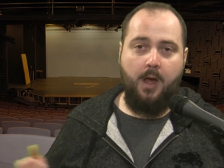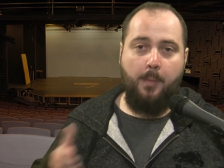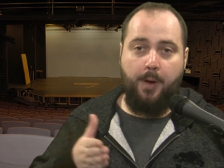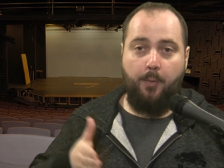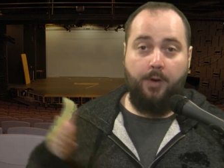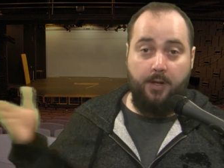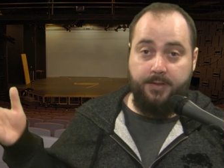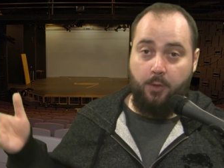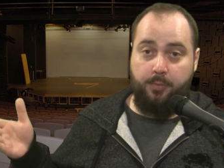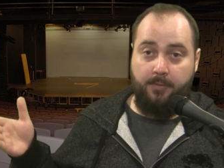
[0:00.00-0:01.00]
but we're
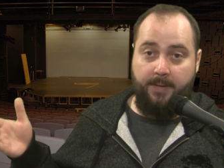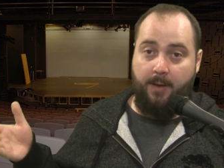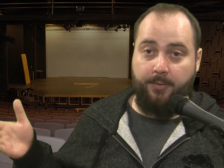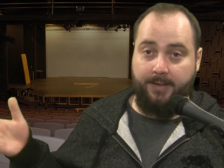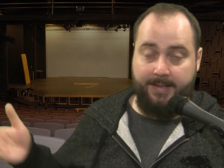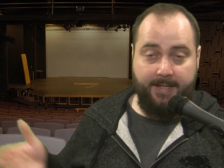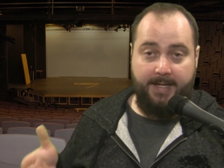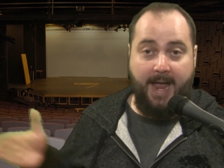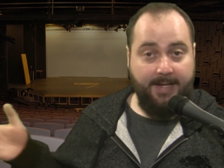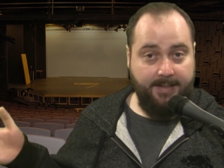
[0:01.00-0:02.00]
also profoundly
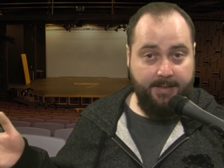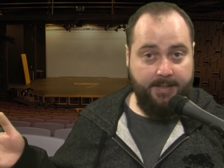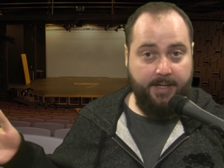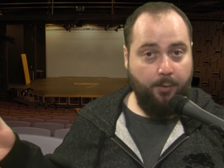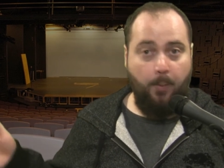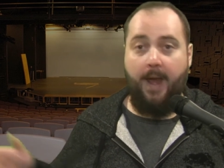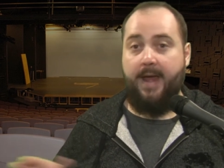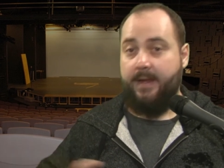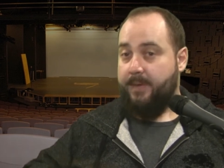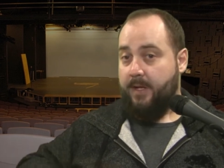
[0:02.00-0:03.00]
connected in a
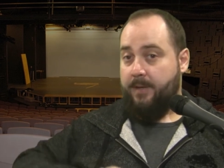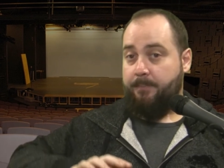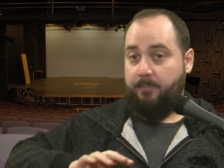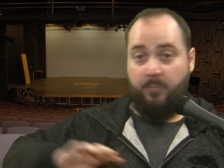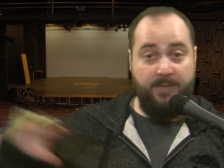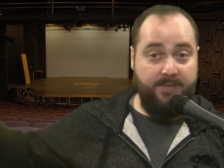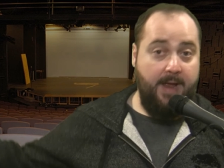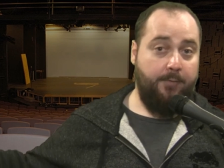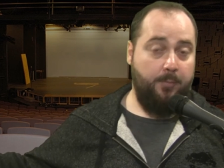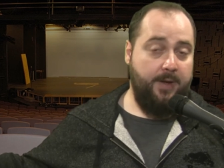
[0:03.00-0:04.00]
way that we've
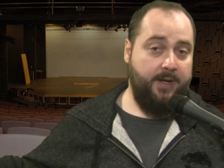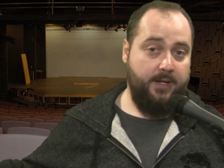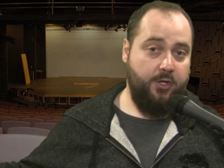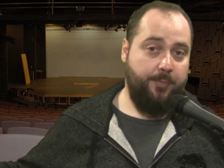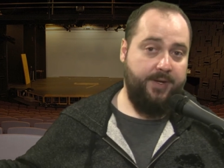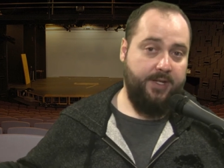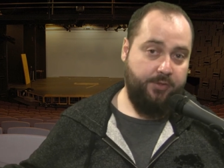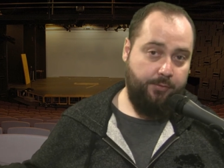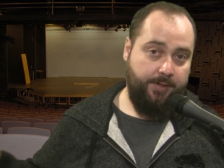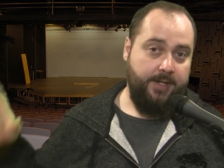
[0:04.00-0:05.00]
never been in human
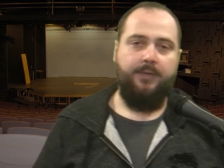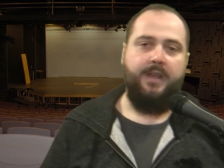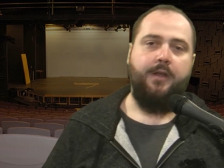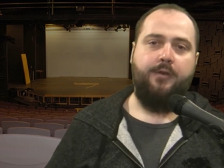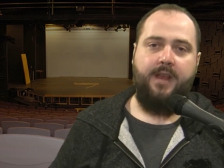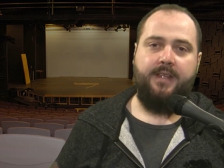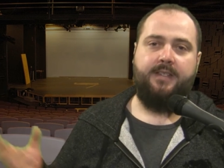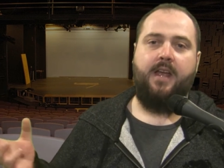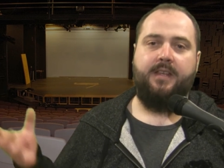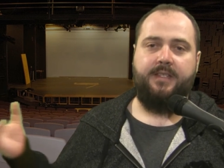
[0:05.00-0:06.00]
history. The internet has
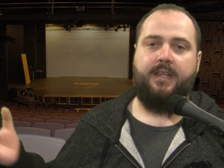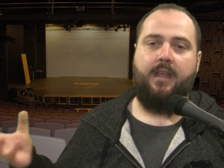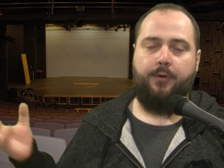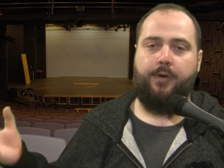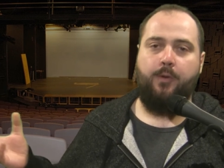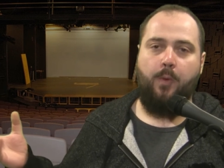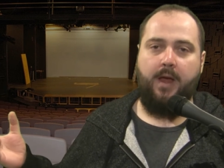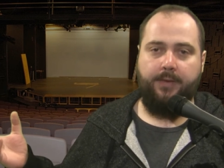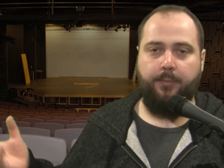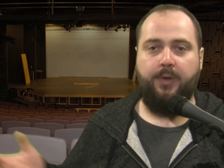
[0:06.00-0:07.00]
tied us together in a
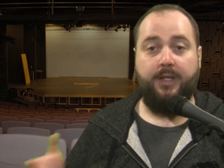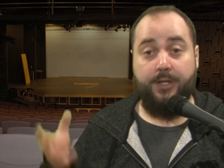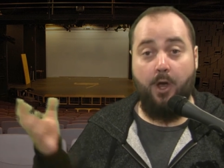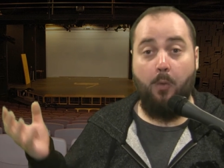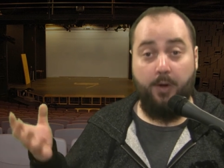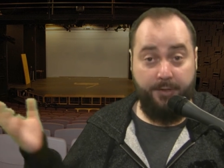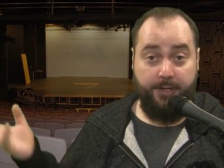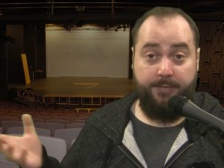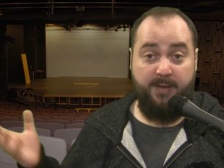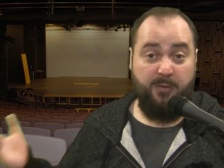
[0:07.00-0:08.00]
way that really no one could
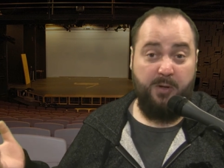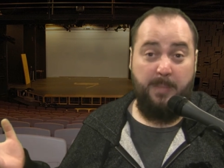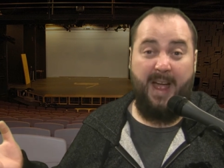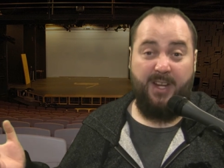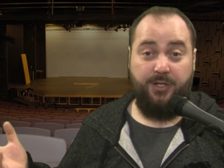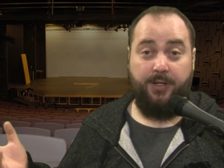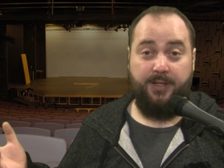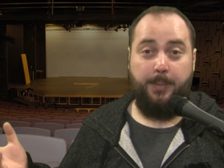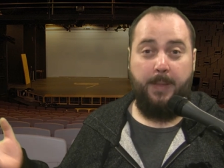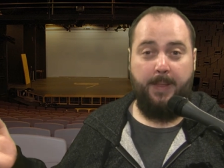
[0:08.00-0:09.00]
have ever
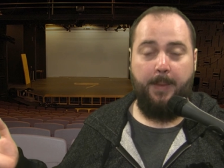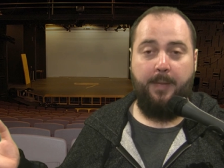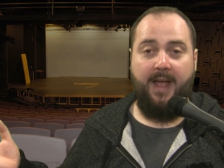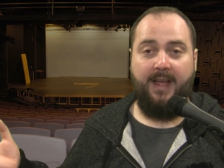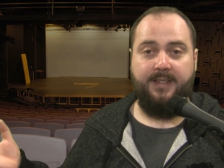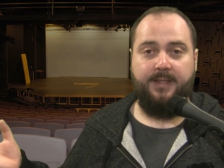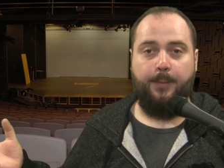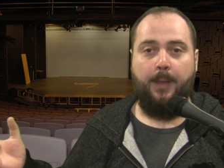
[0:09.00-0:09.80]
imagined in the past,